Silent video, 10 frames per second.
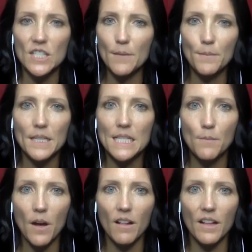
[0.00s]
something
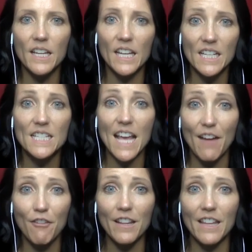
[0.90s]
small. It is
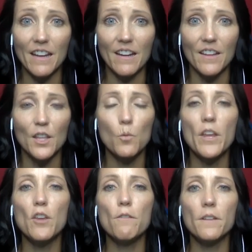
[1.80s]
everything. The way
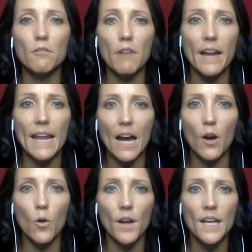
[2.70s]
you feel right
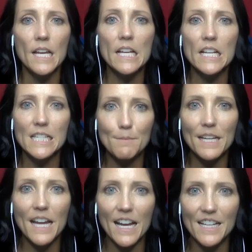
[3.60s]
now is
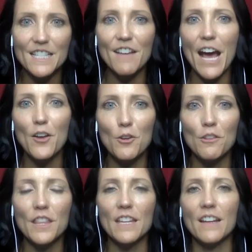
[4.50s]
because of how you
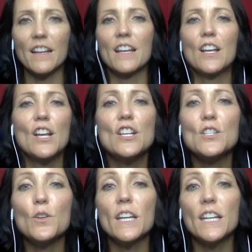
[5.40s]
think.
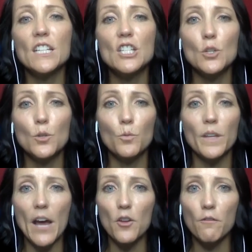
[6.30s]
So get in tune with
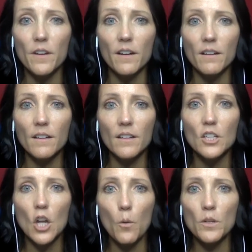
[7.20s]
how you feel,
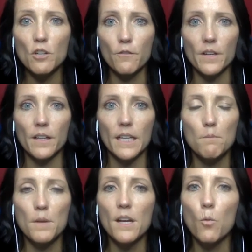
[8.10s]
know what you're
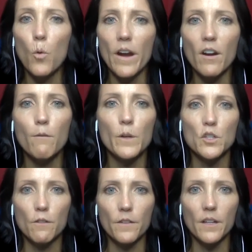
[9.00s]
feeling, be aware of
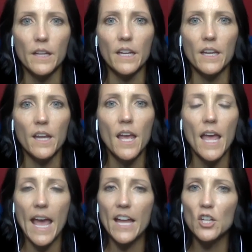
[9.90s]
what you're feeling,
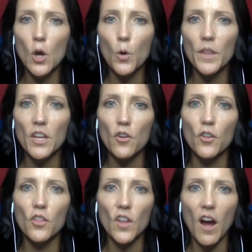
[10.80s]
and know that your
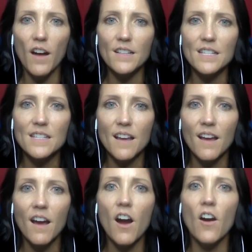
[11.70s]
thoughts
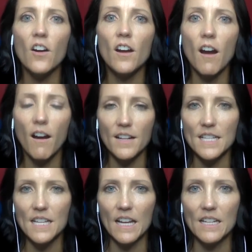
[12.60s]
are
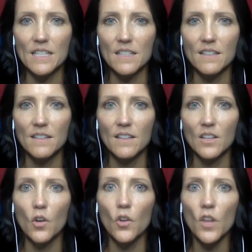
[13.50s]
causing it.
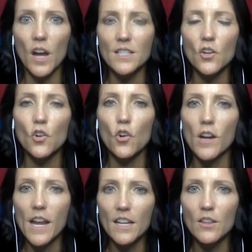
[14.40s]
Your thoughts are
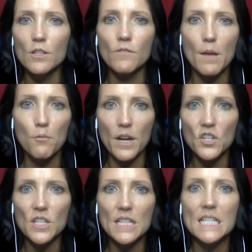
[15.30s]
creating those
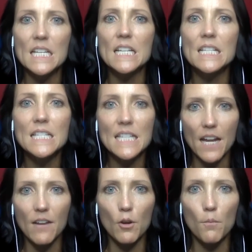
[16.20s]
vibrations
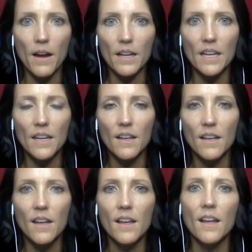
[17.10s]
inside of your body
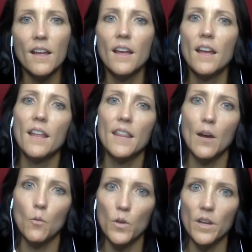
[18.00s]

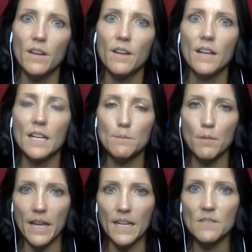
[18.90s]
that we
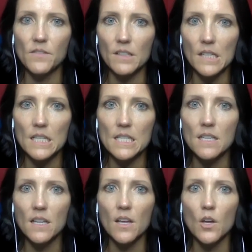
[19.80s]
explain as feelings.
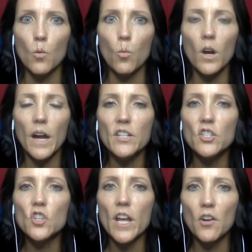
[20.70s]
Work on
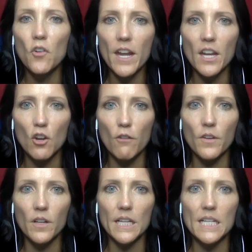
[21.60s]
generating your
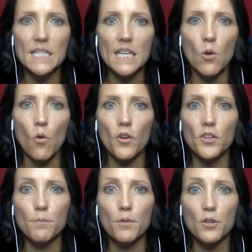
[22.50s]
feelings in order
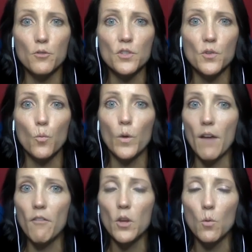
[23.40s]
to produce
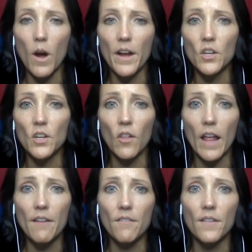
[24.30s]
whatever you want in your
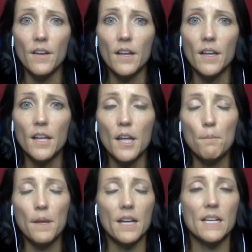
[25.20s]
life,
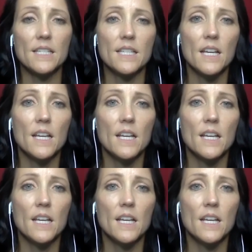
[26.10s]
because